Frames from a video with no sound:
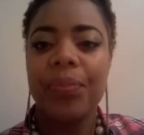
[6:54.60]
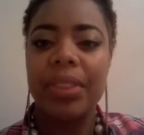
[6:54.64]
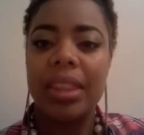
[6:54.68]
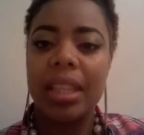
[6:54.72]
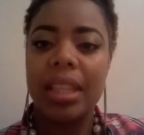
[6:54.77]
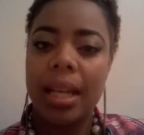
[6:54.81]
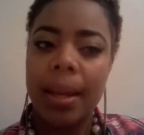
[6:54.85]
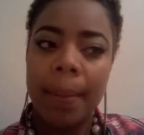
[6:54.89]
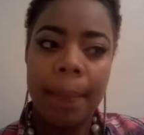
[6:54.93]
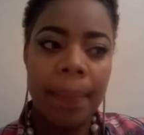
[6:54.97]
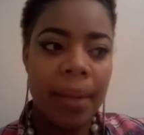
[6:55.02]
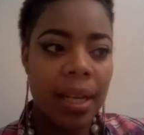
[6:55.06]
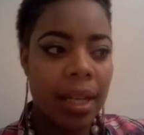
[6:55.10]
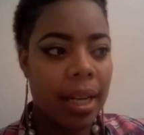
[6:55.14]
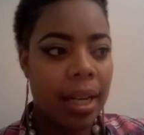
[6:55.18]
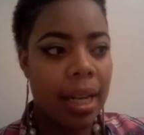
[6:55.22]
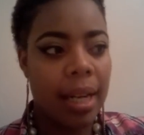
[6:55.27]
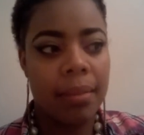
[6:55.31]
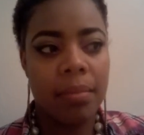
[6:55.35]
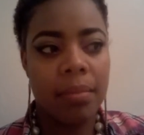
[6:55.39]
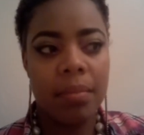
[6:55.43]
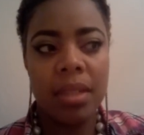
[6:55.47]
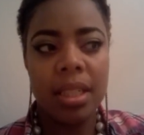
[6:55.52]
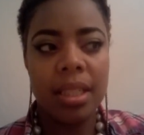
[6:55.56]
but
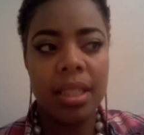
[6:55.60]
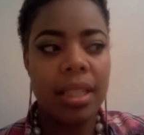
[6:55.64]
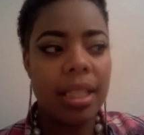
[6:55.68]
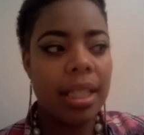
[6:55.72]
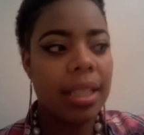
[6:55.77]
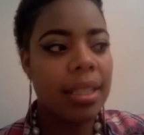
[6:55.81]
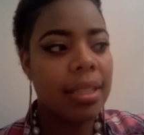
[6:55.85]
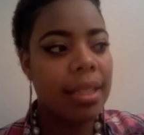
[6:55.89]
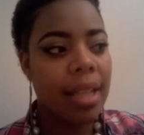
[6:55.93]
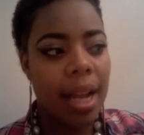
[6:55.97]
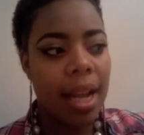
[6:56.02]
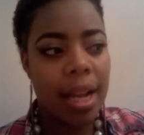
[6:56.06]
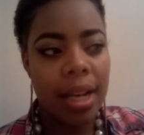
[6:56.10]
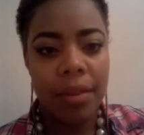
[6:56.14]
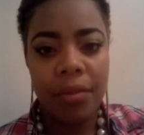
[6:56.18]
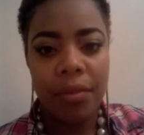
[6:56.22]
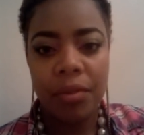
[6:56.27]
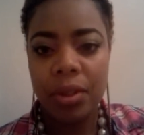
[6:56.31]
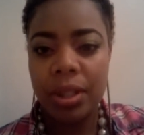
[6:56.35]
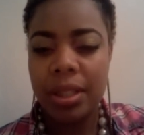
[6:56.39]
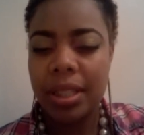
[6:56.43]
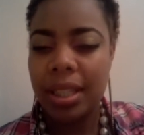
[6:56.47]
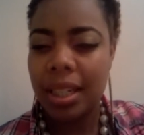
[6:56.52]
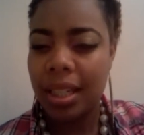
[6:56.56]
I'm just excited for
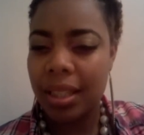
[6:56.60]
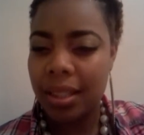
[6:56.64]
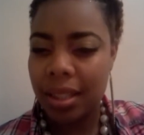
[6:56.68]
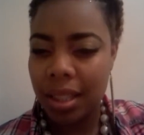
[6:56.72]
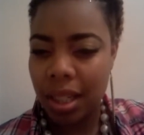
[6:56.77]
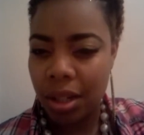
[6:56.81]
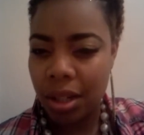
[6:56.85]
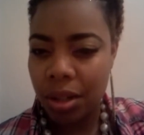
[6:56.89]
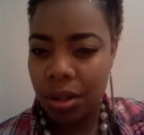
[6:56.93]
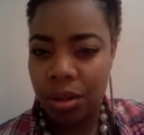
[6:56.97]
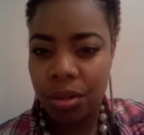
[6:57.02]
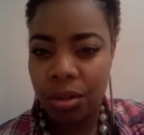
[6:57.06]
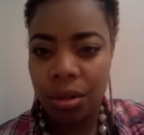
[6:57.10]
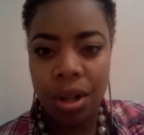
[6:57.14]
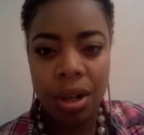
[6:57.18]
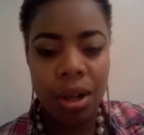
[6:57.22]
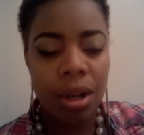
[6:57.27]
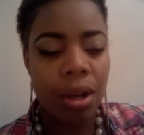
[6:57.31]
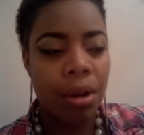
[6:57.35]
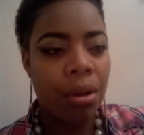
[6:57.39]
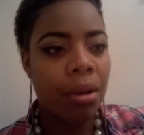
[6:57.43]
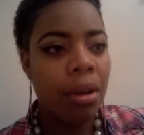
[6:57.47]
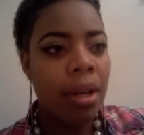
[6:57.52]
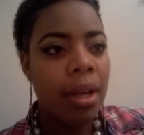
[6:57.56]
it to continue to
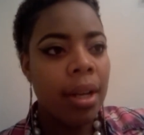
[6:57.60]
grow.